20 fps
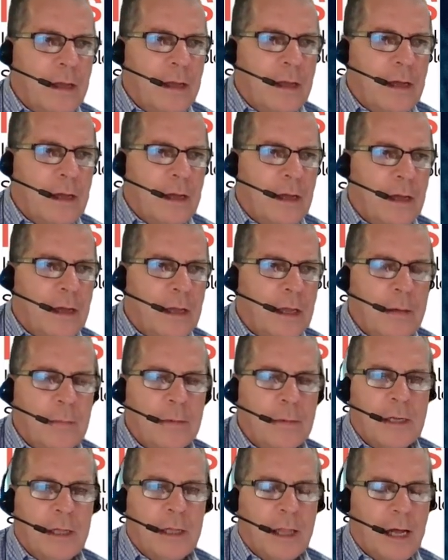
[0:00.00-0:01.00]
uh,
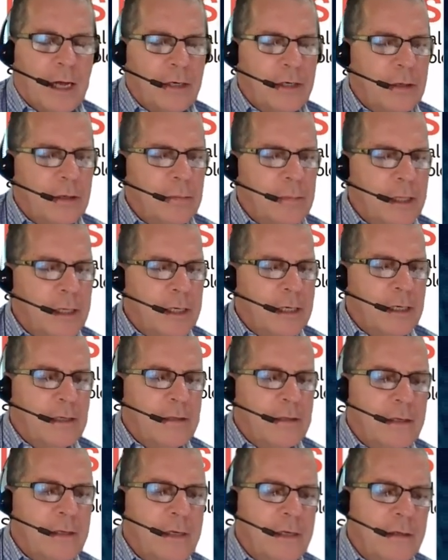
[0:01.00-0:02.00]
hematologic
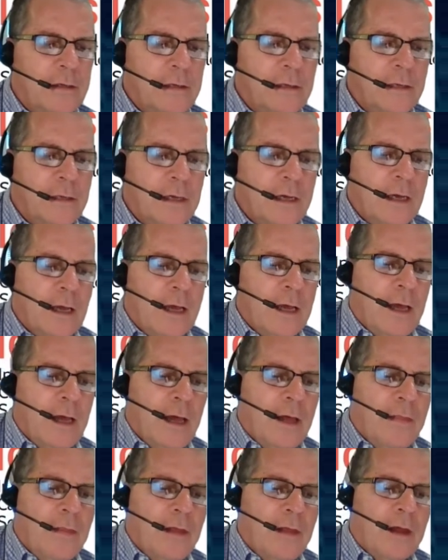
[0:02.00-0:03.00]
malignancies.
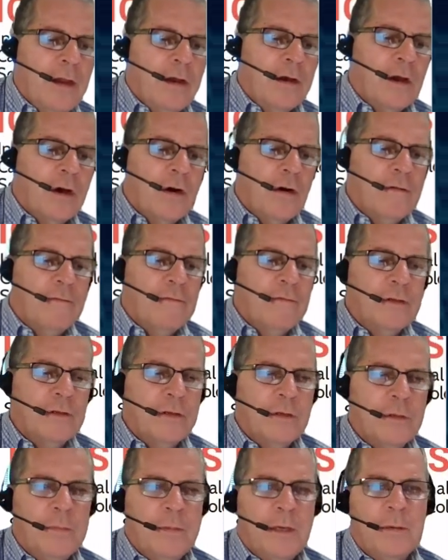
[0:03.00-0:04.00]
And then
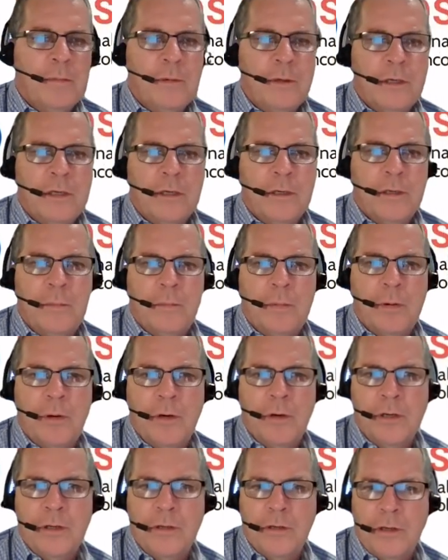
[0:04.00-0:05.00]
carfilzomib, which is a
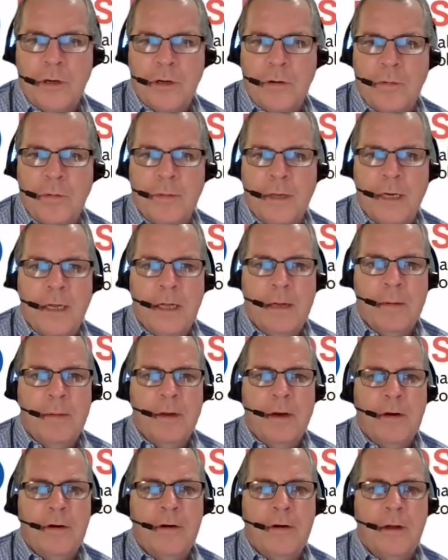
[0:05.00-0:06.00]
proteasome
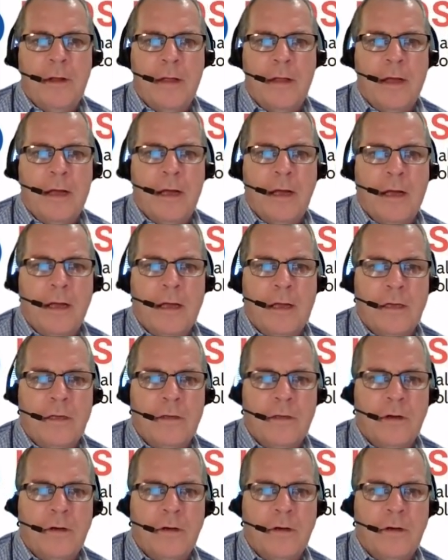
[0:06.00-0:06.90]
inhibitor, uh, is